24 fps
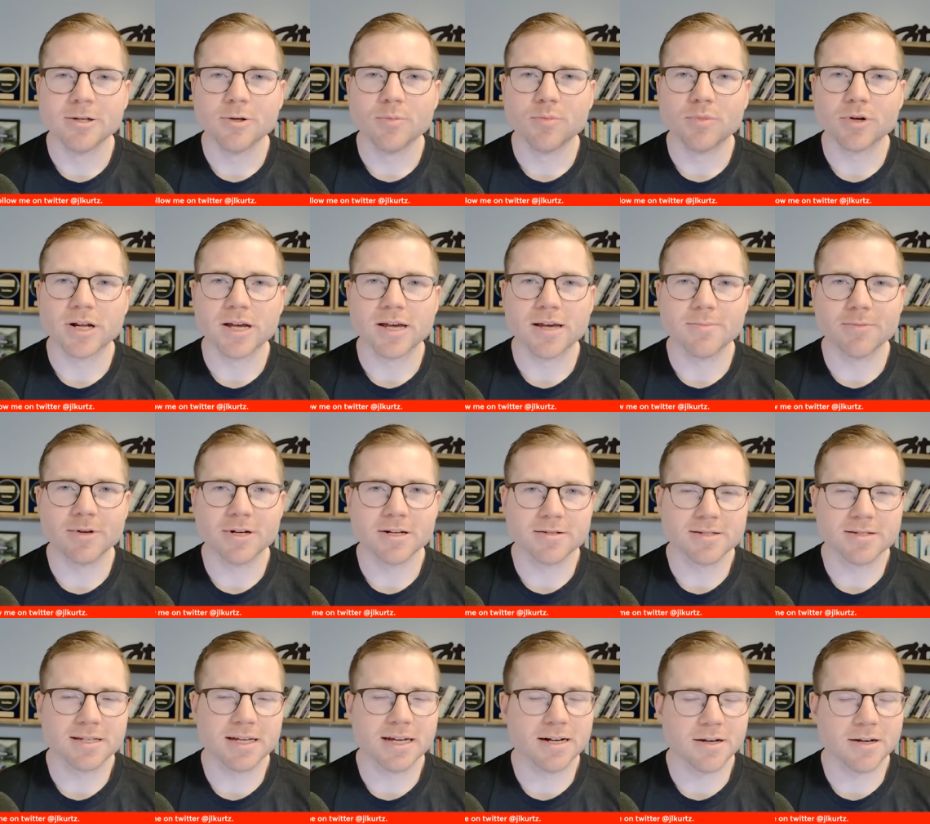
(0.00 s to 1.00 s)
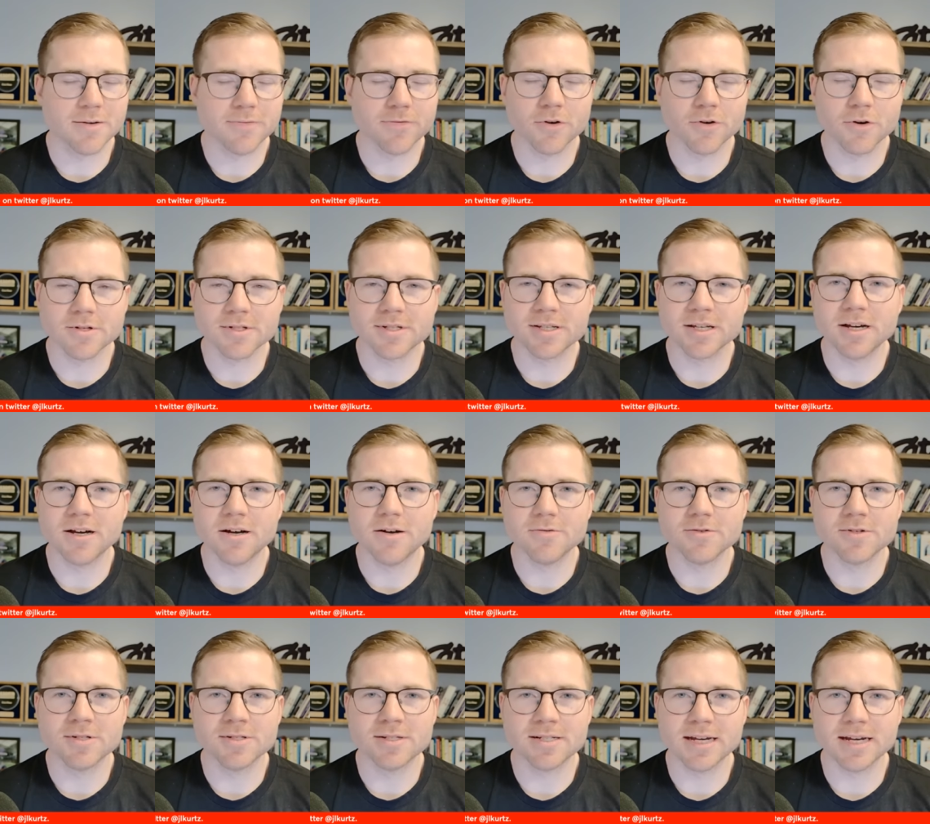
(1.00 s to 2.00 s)
but I am going to stand up for
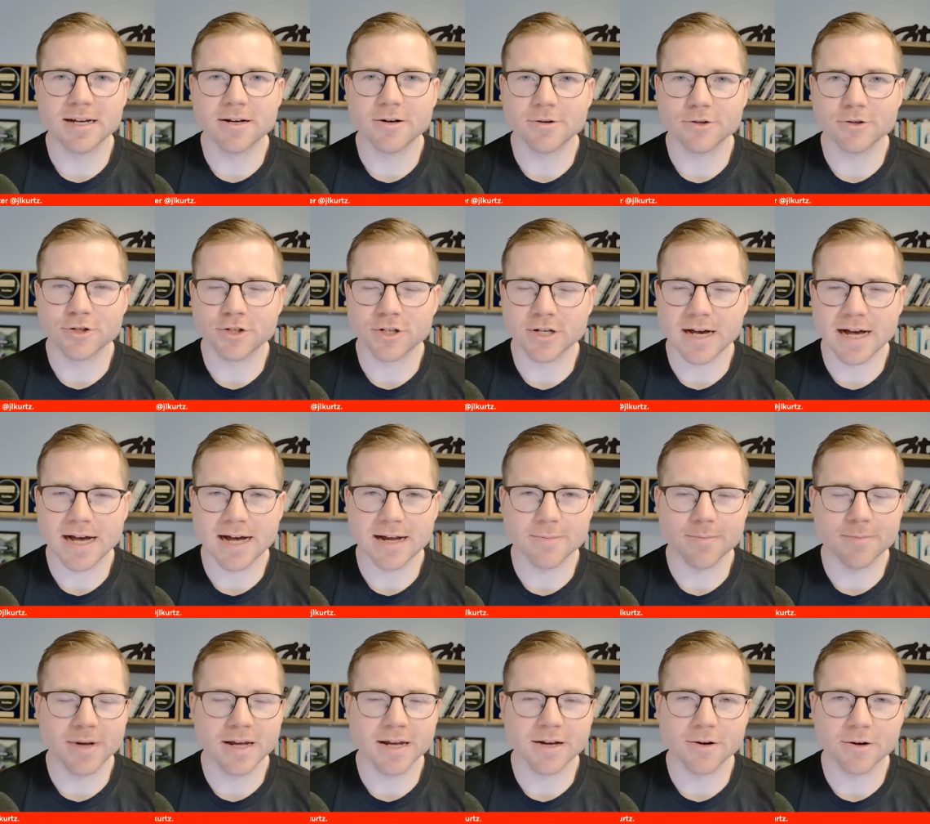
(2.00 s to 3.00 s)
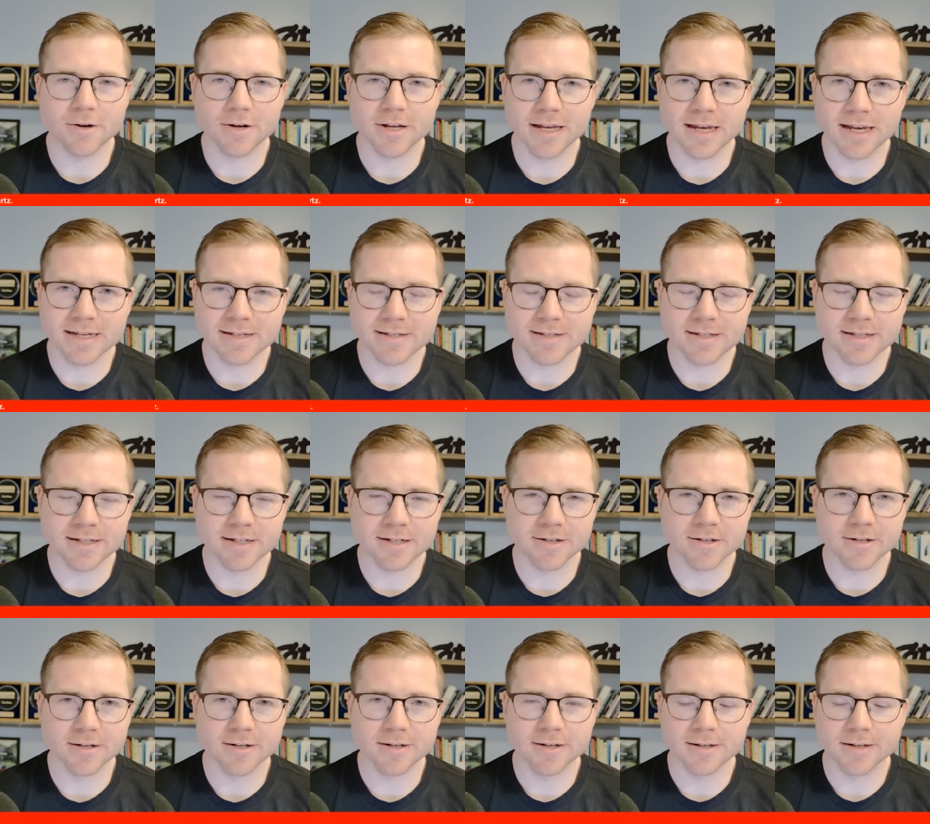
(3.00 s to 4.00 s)
ourselves and take our shot and make our case
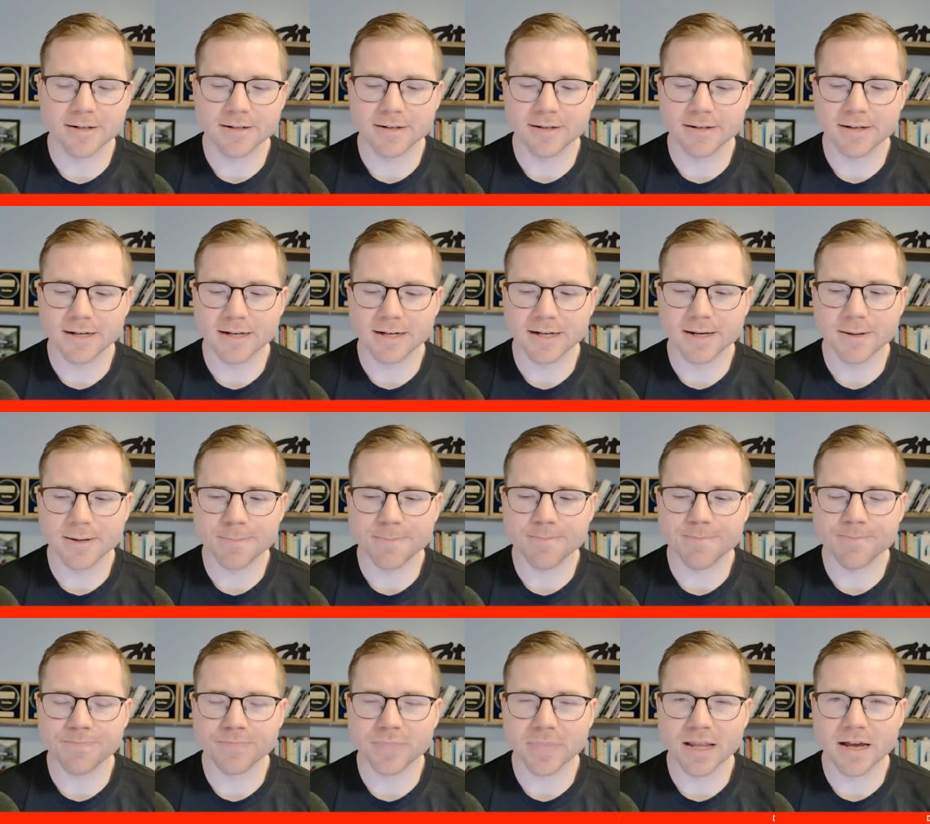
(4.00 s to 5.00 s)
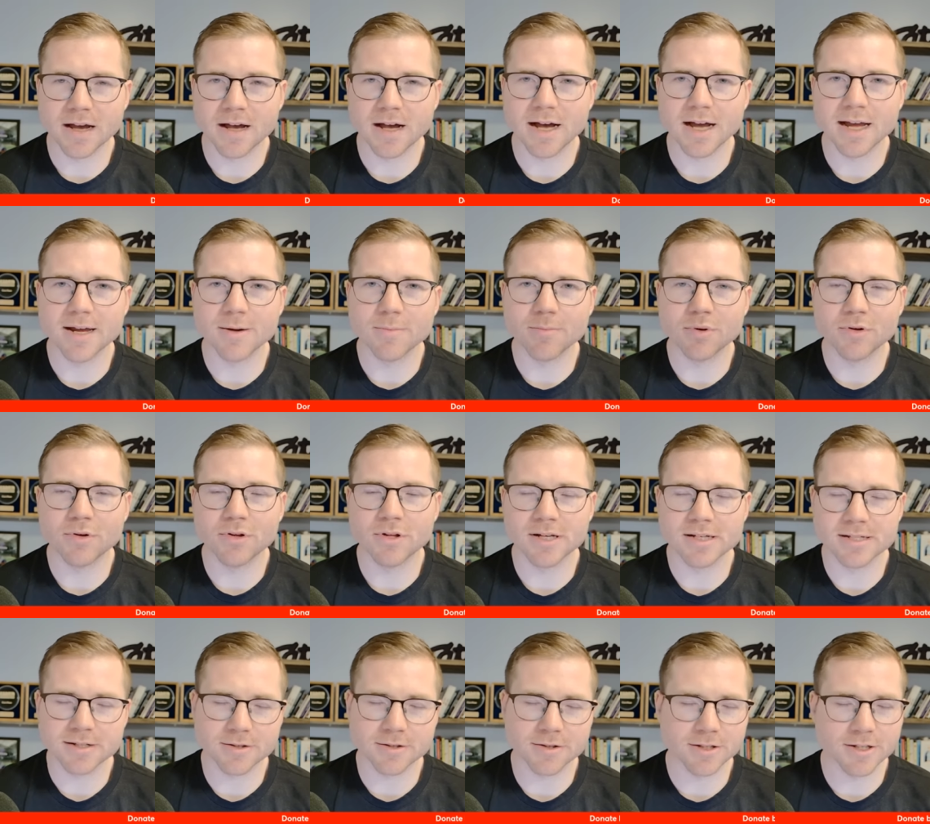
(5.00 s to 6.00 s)
here. I am
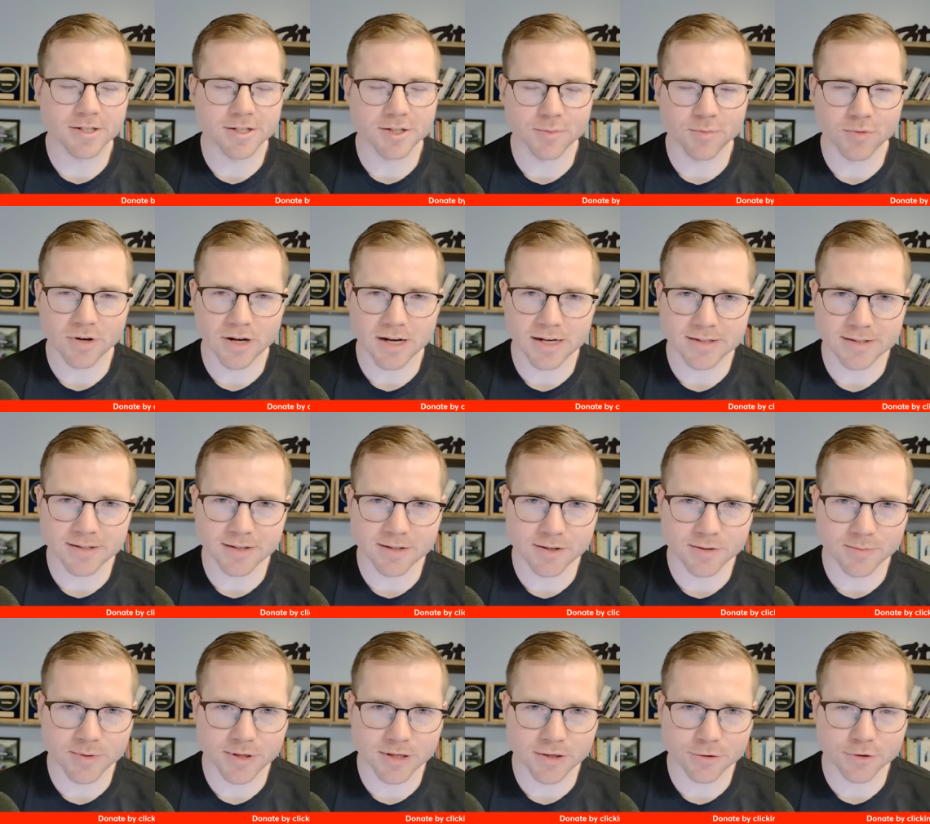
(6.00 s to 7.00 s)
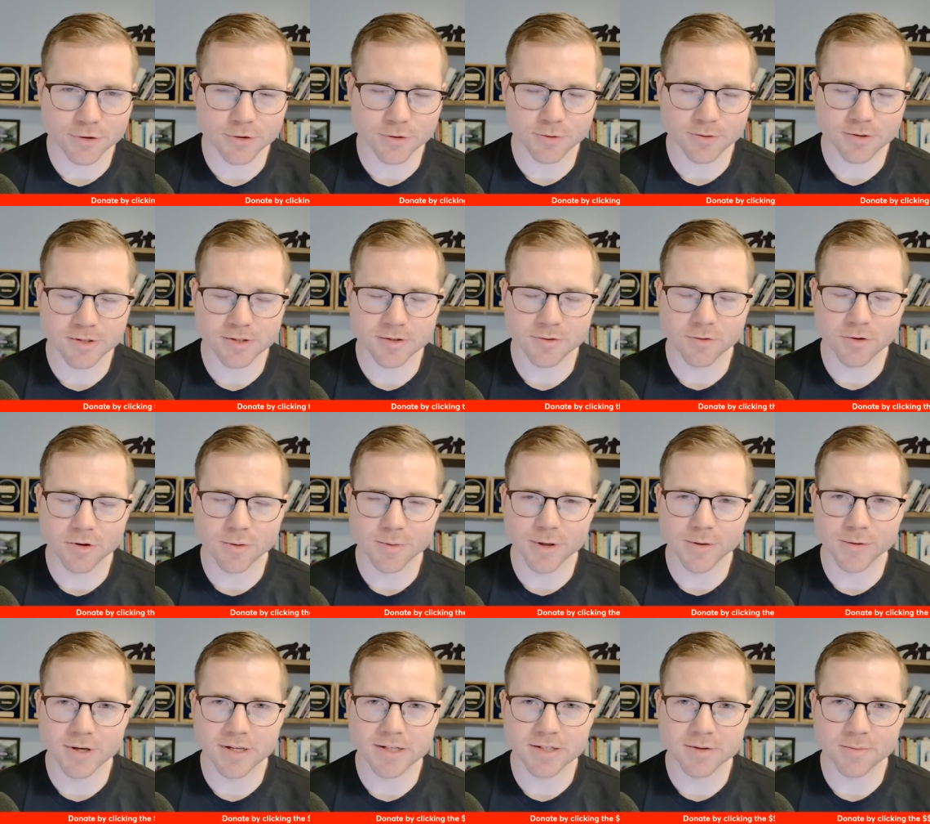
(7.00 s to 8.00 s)
pleasantly surprised that it appears Schulz is going to be
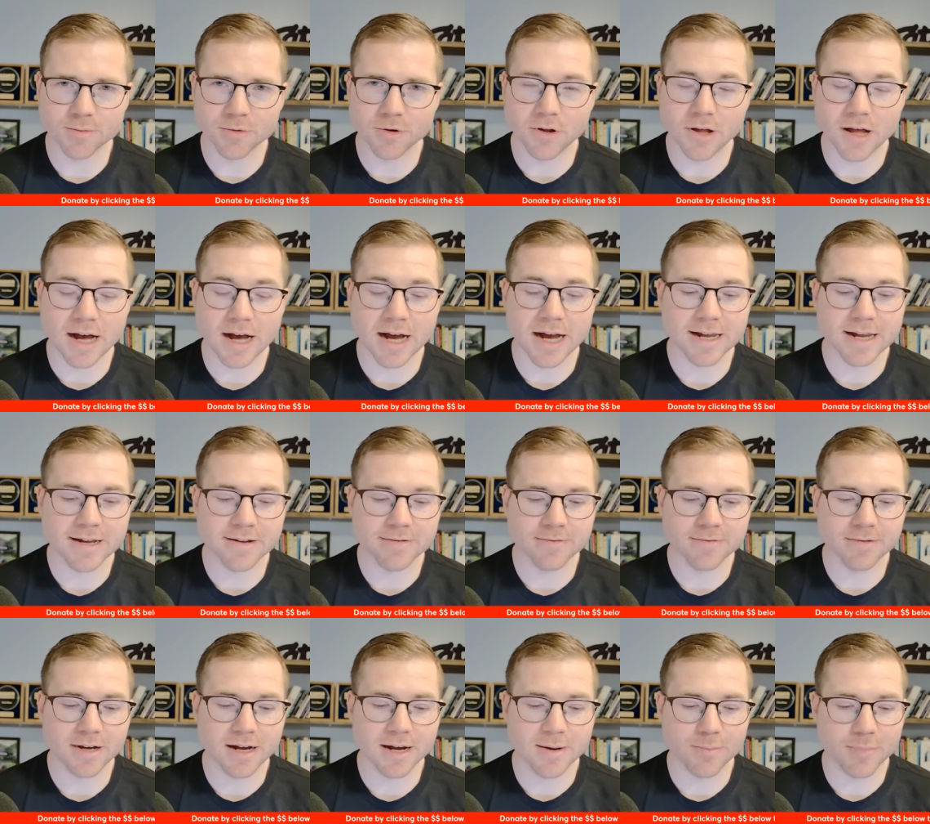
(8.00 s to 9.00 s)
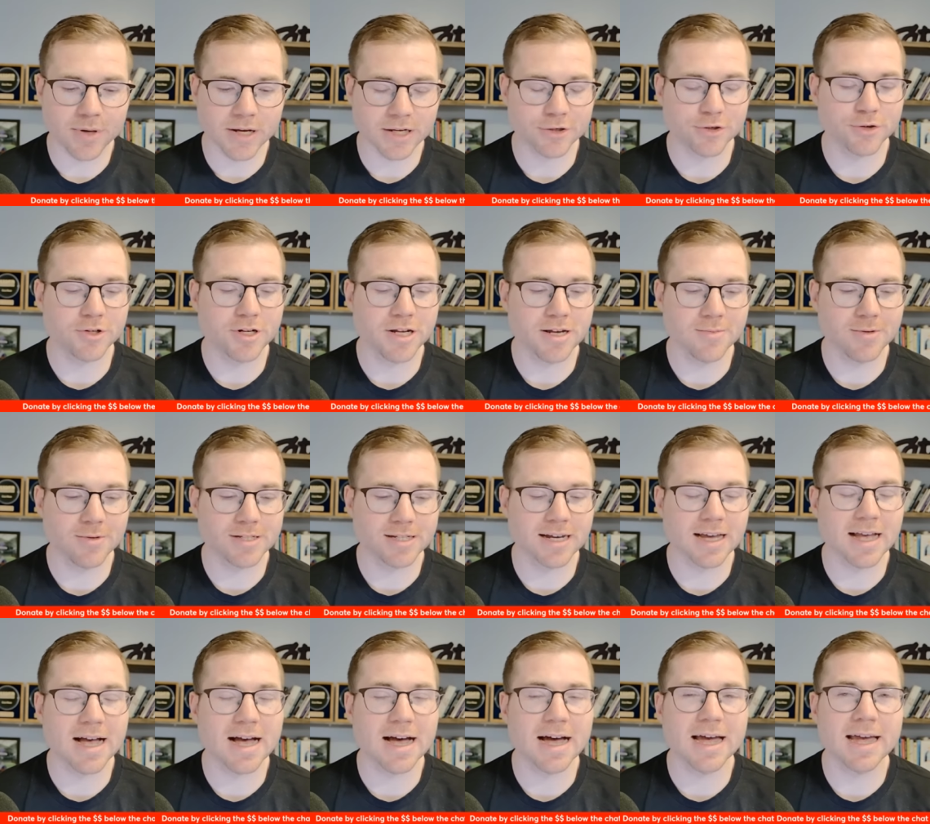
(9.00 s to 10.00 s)
reasonable. I pictured him as a
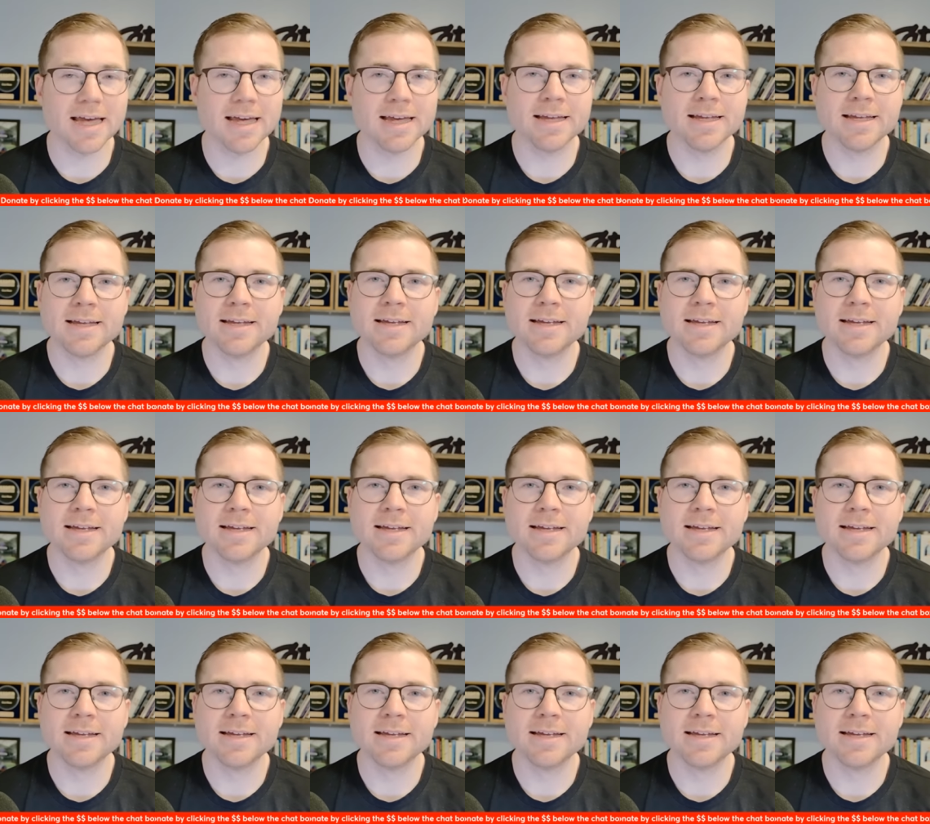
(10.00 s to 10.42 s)
guy